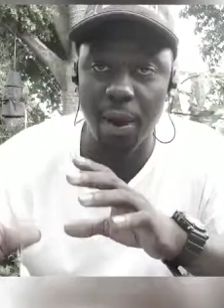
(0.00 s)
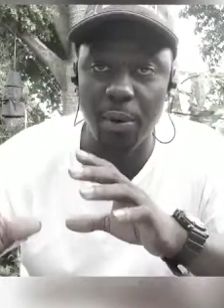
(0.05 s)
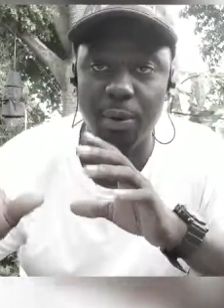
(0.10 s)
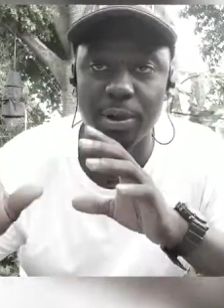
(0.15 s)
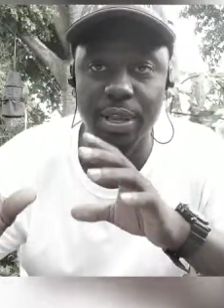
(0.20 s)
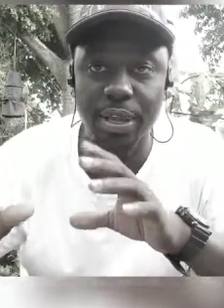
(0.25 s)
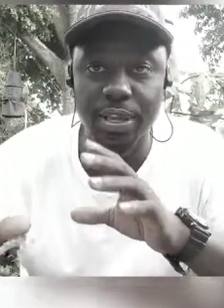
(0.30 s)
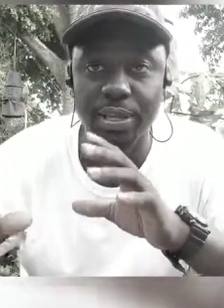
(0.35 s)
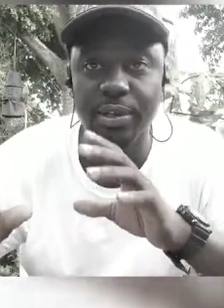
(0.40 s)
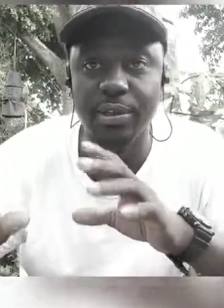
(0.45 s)

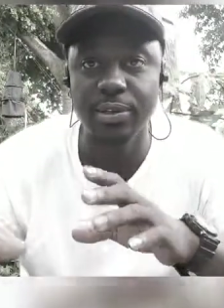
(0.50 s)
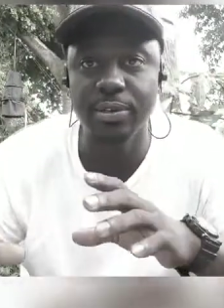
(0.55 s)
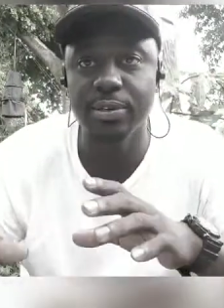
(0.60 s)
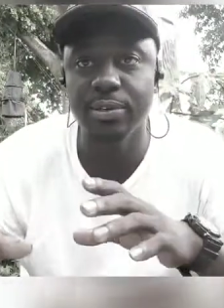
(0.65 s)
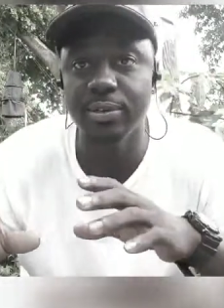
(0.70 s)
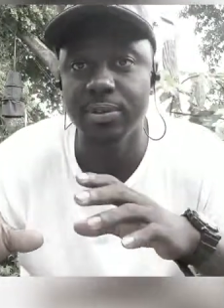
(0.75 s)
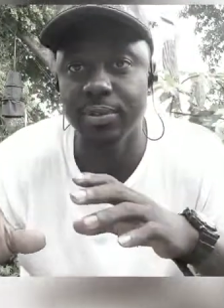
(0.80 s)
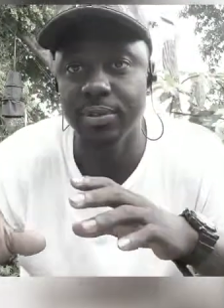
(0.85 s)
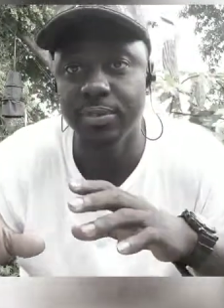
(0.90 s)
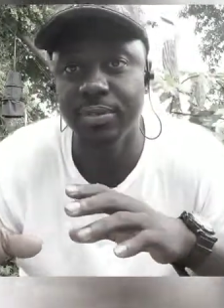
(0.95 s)
our end
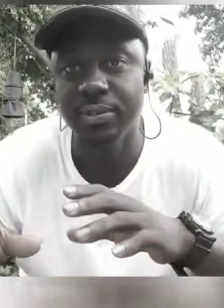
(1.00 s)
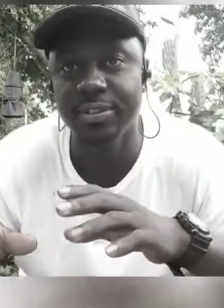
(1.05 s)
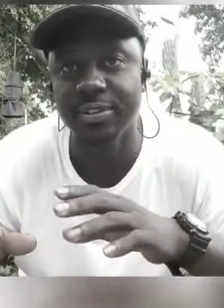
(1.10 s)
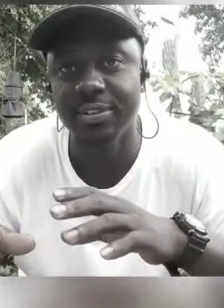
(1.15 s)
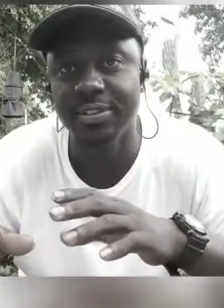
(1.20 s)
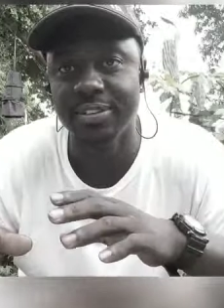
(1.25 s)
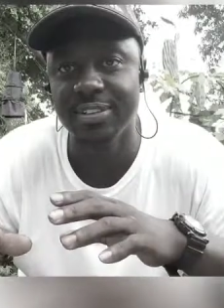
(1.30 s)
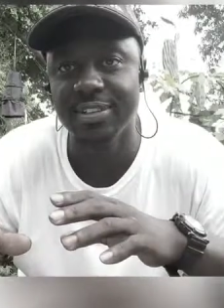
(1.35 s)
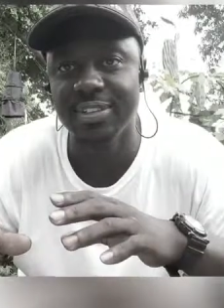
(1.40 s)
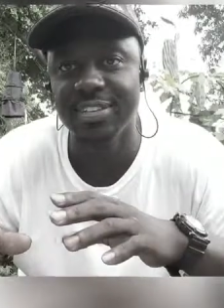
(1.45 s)
goal
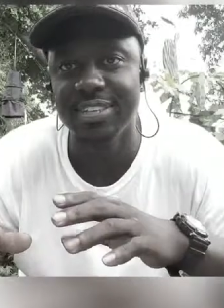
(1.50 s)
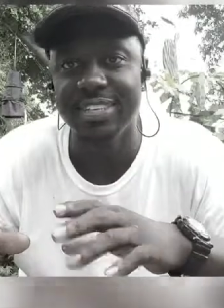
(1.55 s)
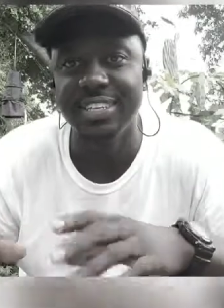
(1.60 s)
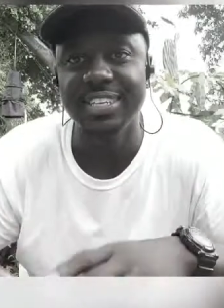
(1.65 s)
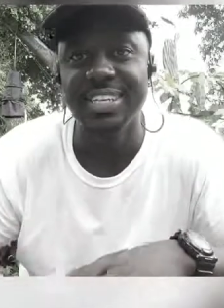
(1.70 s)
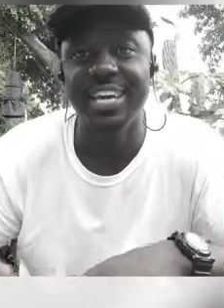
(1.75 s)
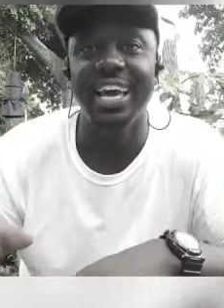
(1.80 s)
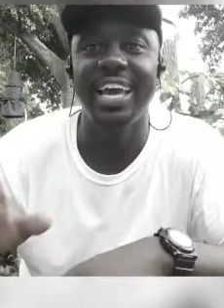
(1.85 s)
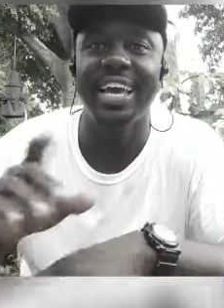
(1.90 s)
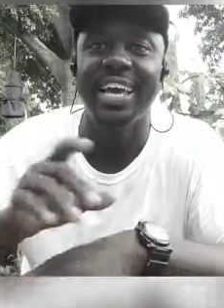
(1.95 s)

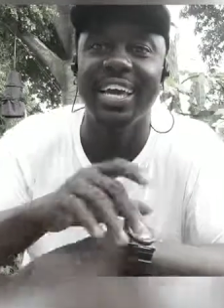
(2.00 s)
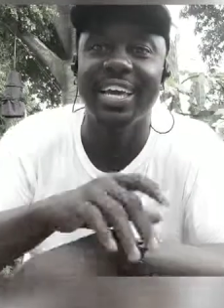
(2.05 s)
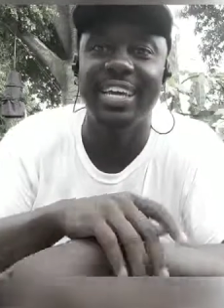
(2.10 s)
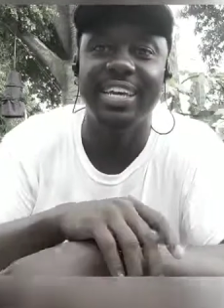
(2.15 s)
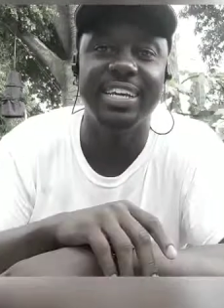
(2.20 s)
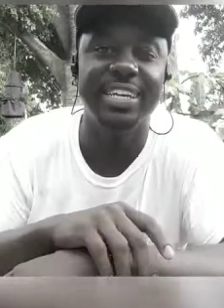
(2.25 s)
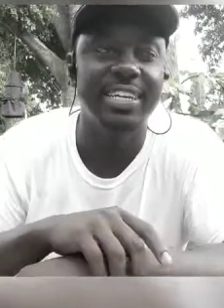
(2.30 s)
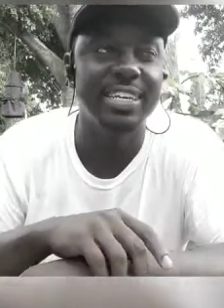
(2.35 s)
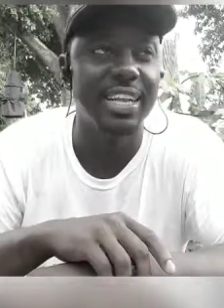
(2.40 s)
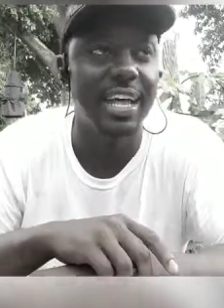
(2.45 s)

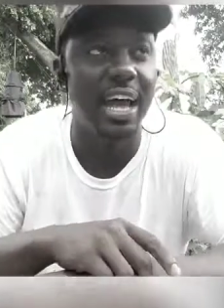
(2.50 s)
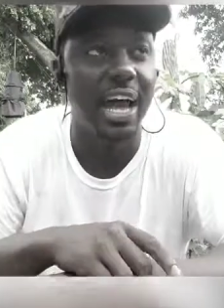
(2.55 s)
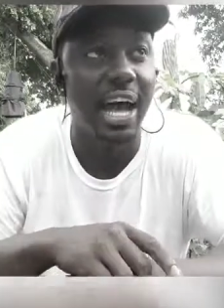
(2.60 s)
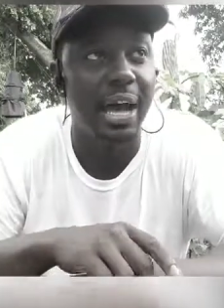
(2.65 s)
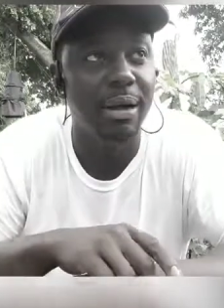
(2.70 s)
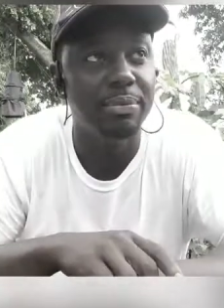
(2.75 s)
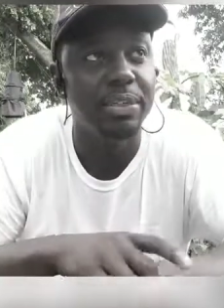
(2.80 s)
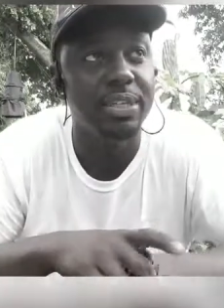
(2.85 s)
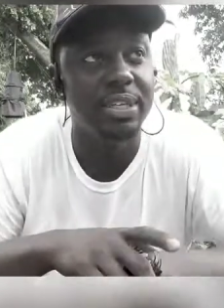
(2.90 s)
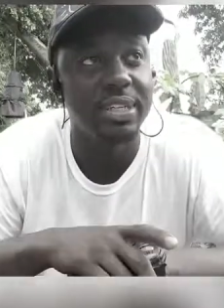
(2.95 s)
and
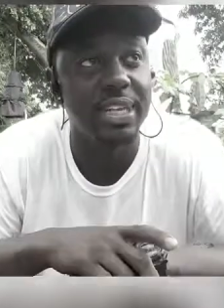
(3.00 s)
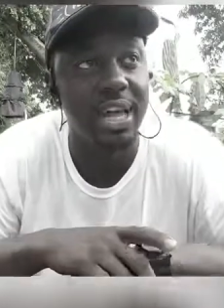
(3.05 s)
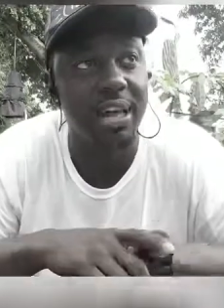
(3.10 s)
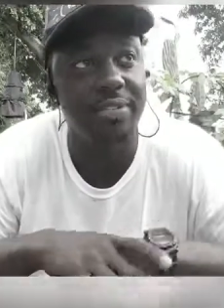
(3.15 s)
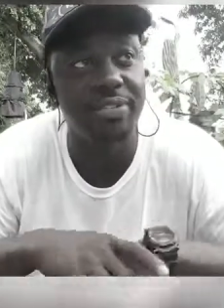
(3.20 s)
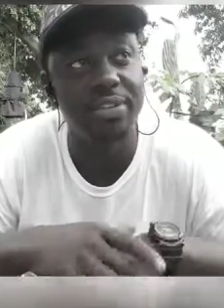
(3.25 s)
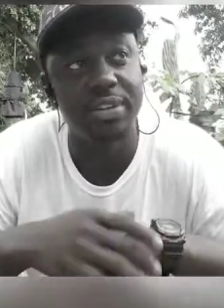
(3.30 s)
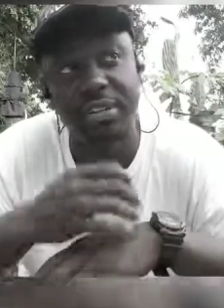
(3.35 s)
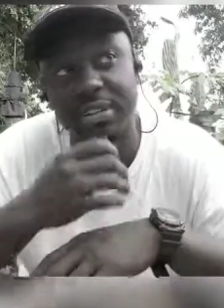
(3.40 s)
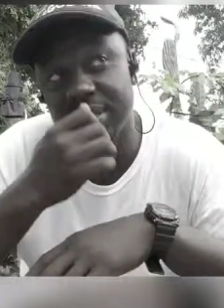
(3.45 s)
i'm
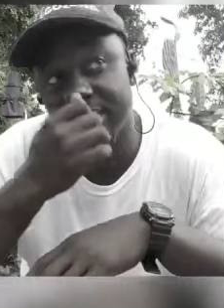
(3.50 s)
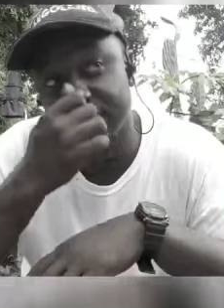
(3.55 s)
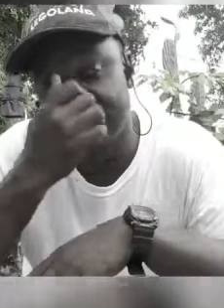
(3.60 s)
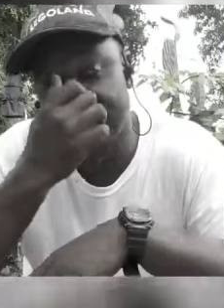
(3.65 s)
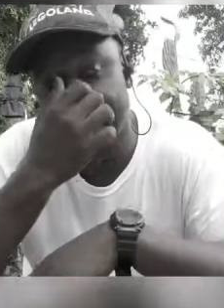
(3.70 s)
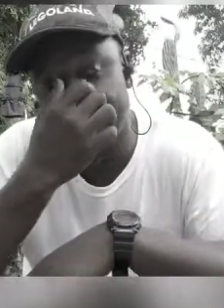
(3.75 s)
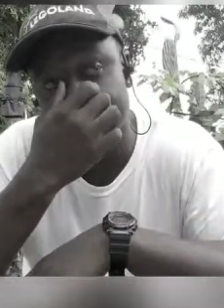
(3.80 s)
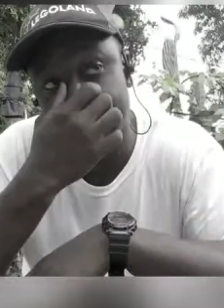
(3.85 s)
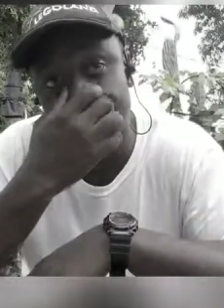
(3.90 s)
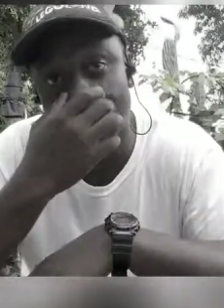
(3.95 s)
just having a
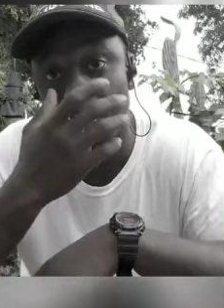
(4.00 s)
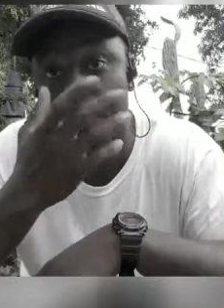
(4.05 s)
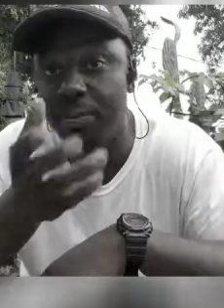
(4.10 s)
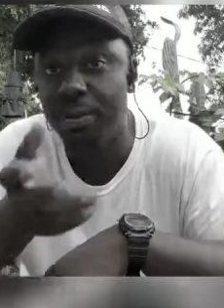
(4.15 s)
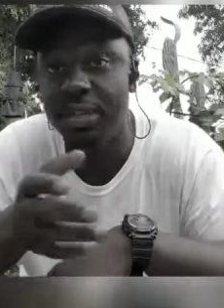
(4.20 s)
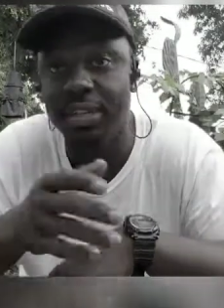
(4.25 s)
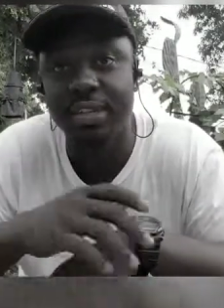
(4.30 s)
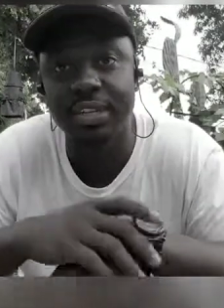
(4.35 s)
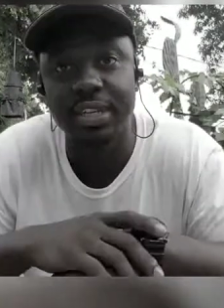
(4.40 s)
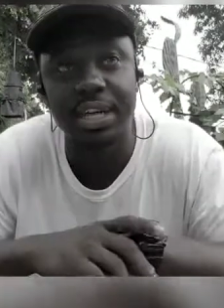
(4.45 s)
discussion
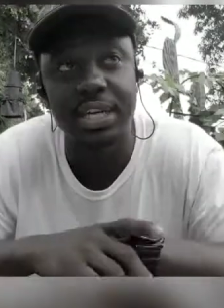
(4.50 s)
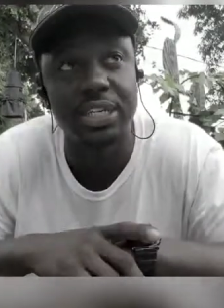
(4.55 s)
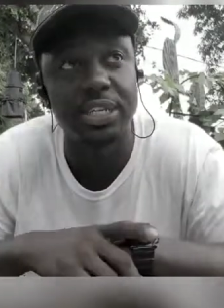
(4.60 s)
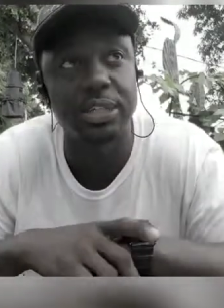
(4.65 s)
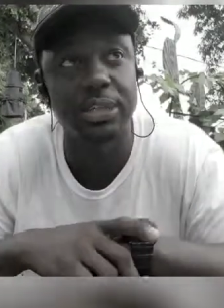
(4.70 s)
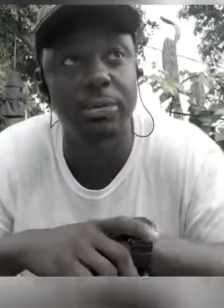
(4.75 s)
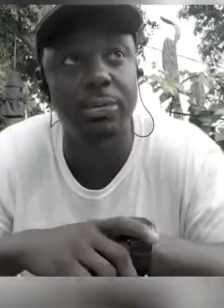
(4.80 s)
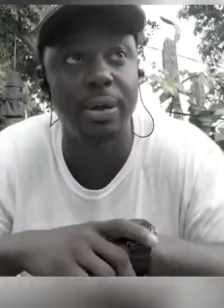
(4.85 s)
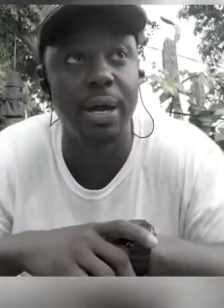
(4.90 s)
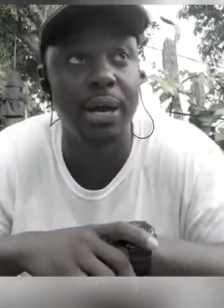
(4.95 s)
open
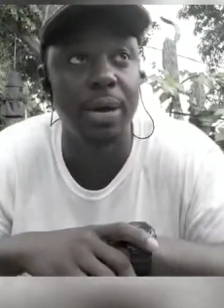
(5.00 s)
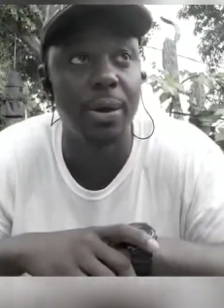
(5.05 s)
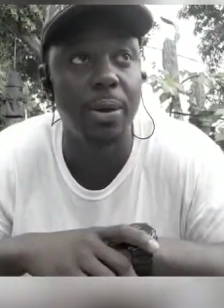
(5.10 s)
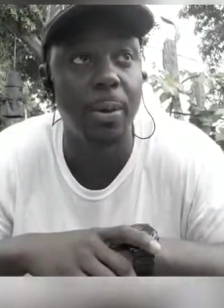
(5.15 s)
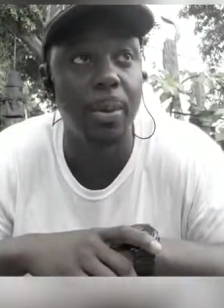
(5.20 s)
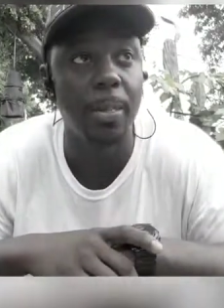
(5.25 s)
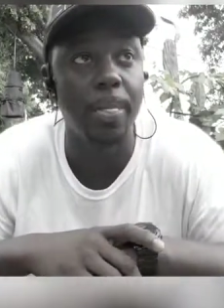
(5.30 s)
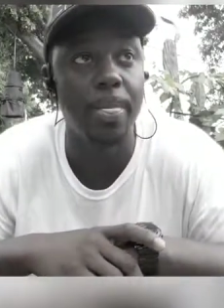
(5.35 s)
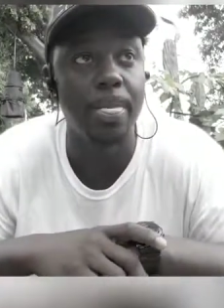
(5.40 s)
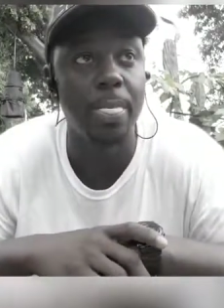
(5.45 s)
discussion
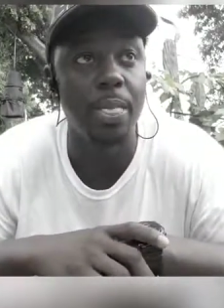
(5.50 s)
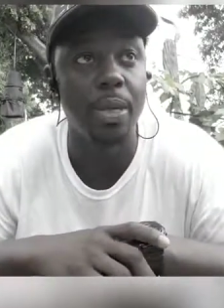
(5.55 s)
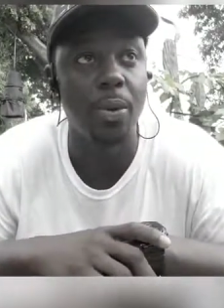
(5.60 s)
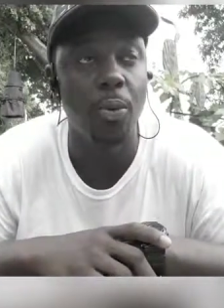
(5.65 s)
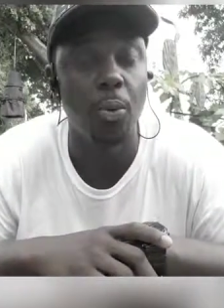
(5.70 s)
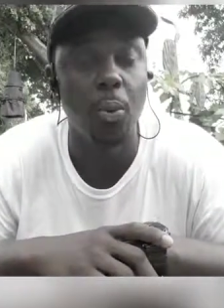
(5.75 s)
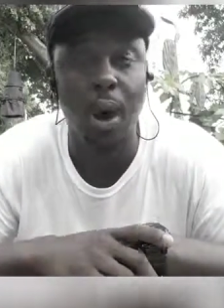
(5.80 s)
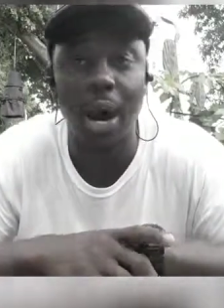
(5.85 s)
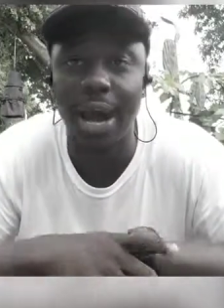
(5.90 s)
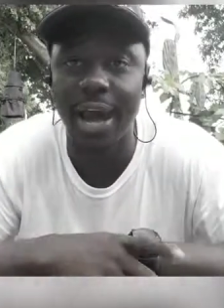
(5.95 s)
about
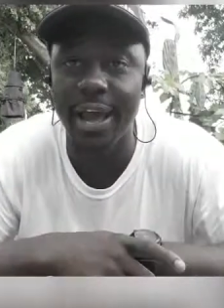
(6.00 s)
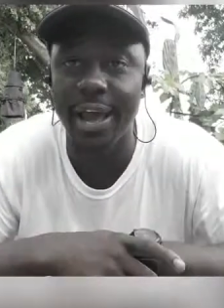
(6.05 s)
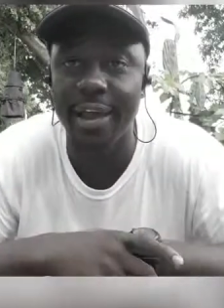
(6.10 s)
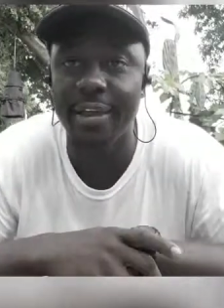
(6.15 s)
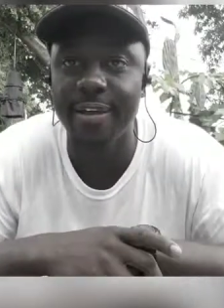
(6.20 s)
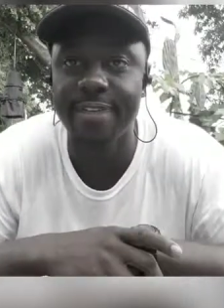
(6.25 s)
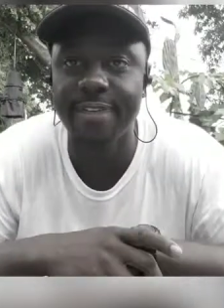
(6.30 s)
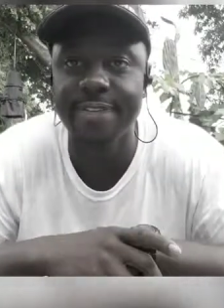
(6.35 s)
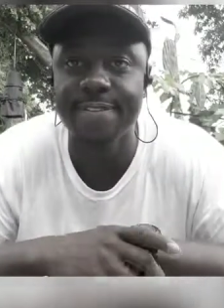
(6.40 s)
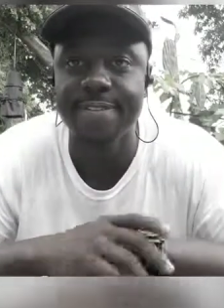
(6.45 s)

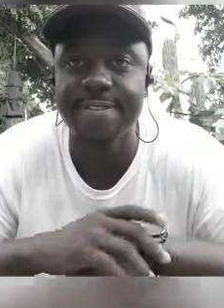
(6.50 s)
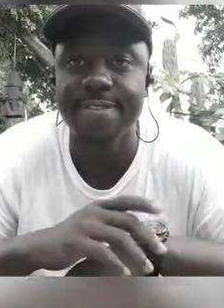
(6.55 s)
why